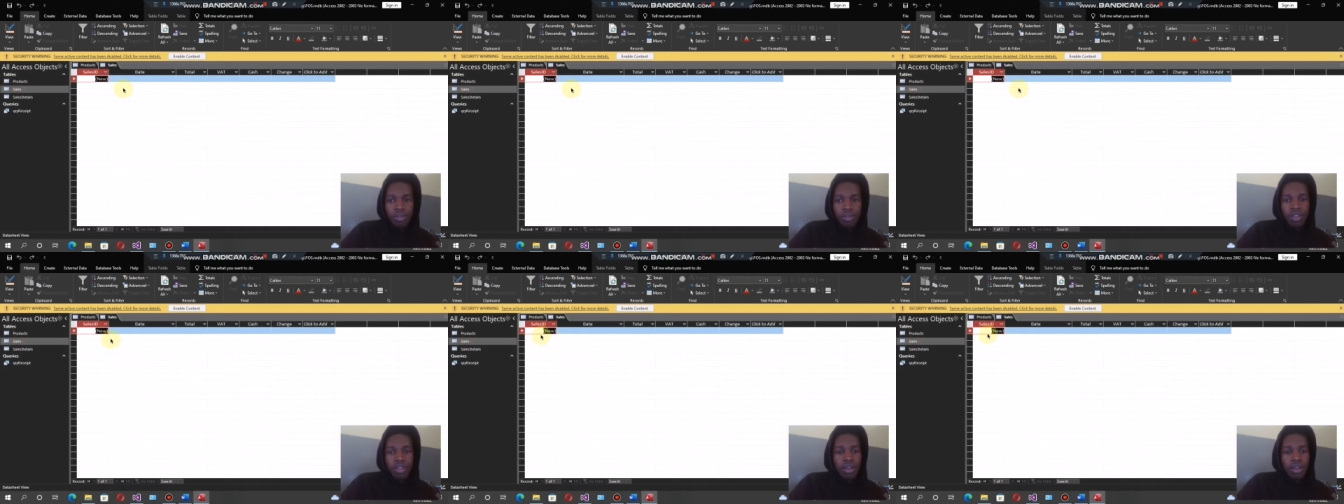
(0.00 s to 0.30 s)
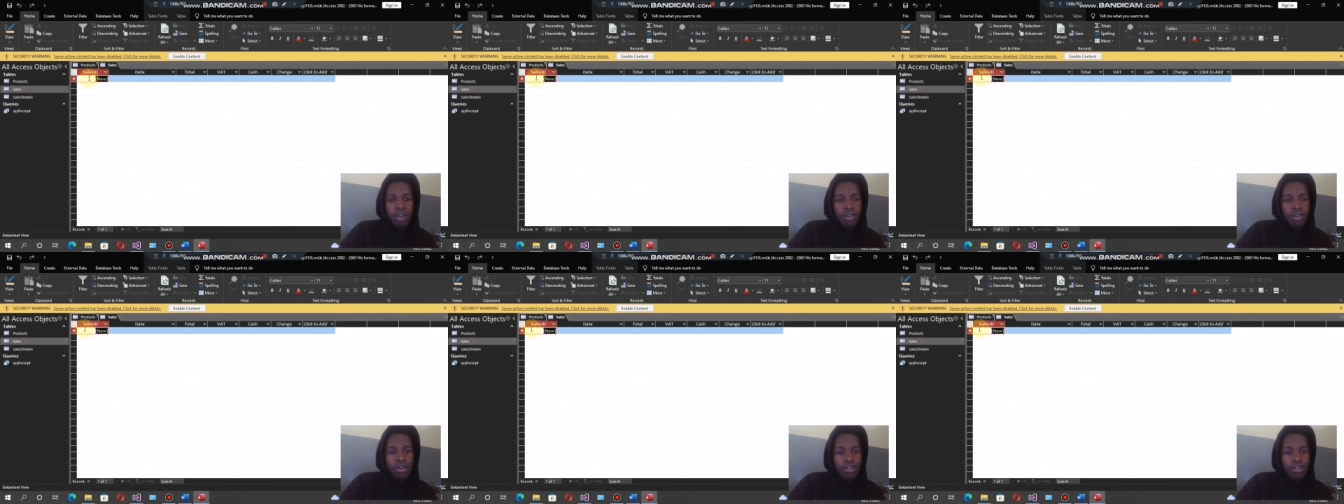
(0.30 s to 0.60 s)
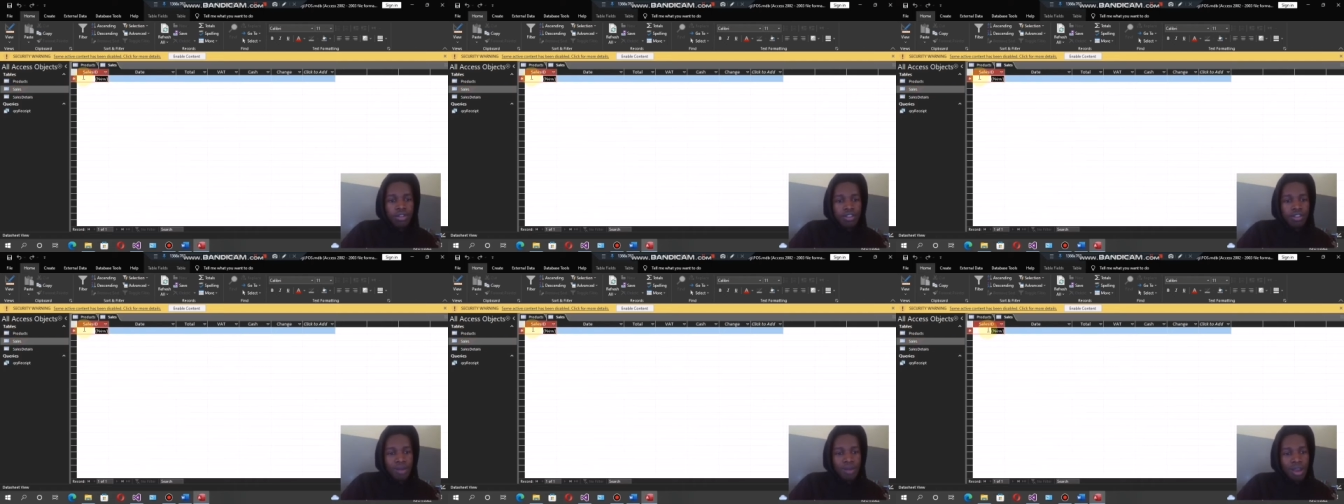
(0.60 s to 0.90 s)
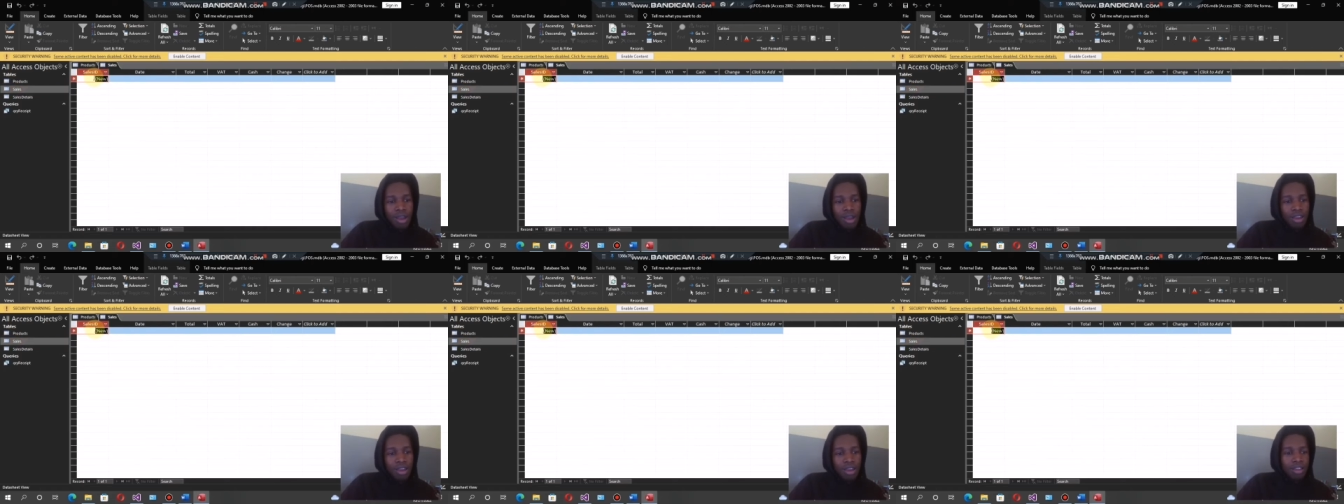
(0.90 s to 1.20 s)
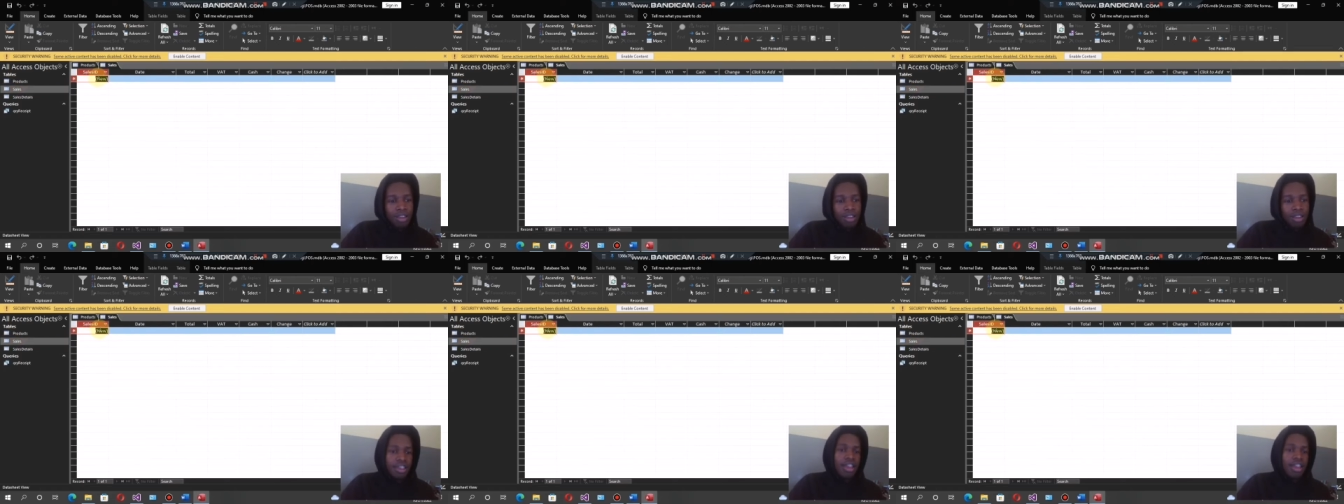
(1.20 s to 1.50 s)
Now this is where
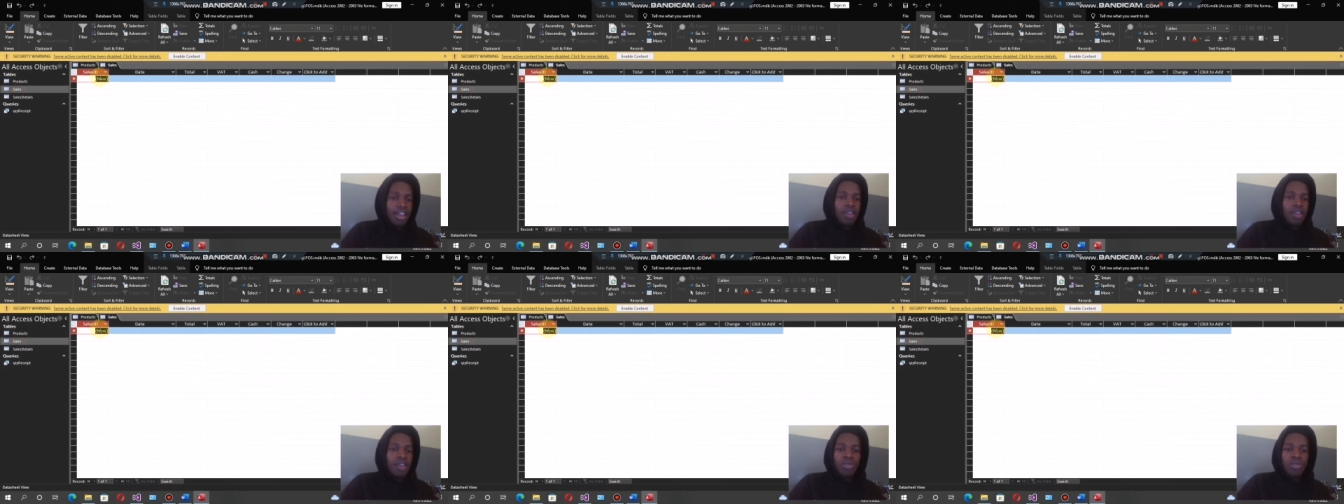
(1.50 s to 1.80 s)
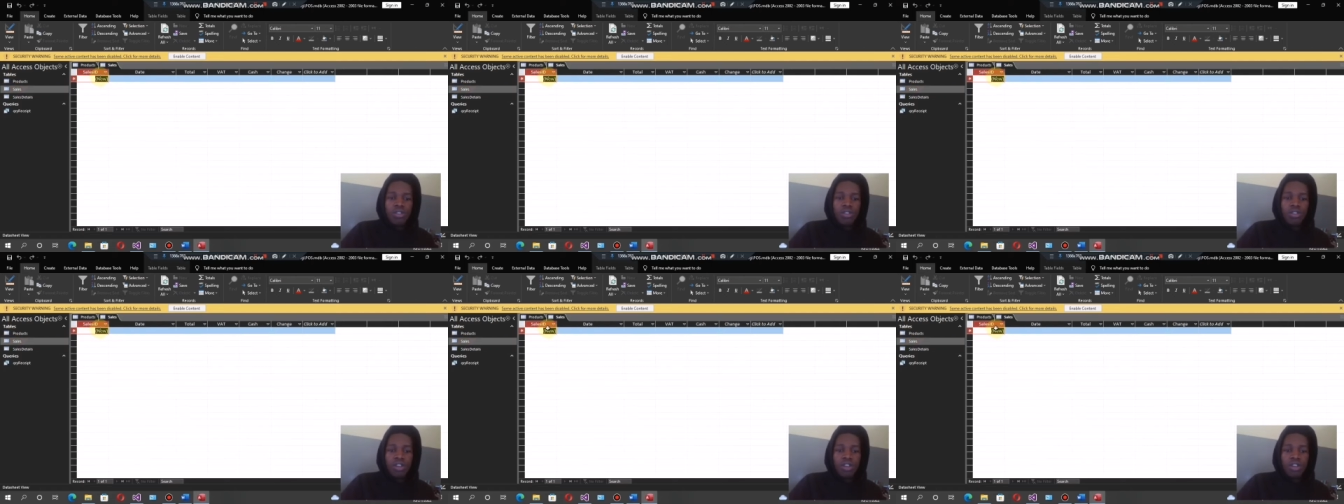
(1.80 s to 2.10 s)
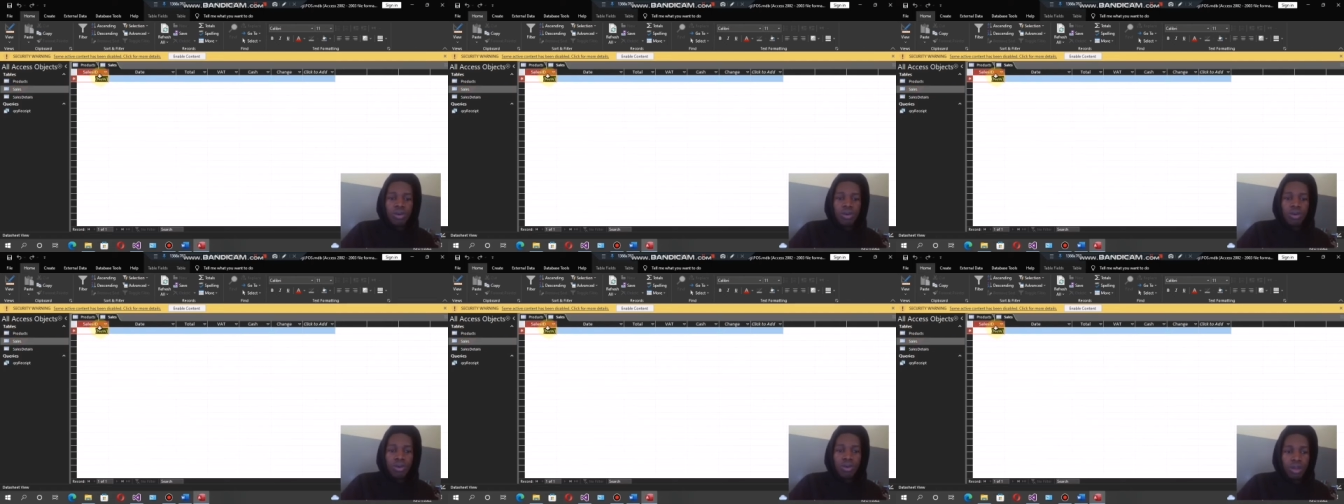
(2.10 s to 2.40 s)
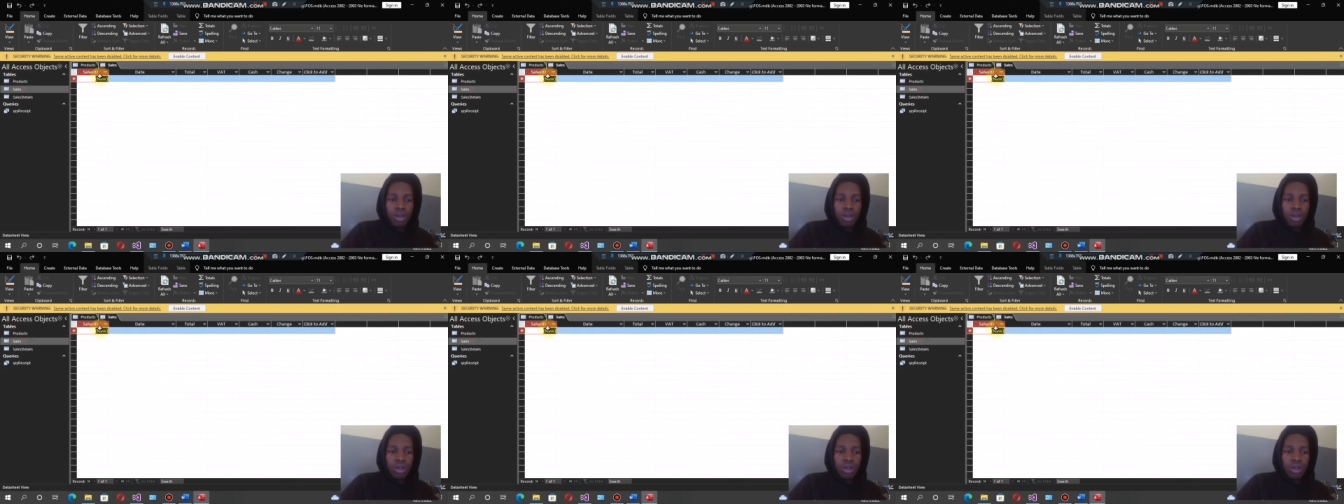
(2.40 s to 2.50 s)
every cell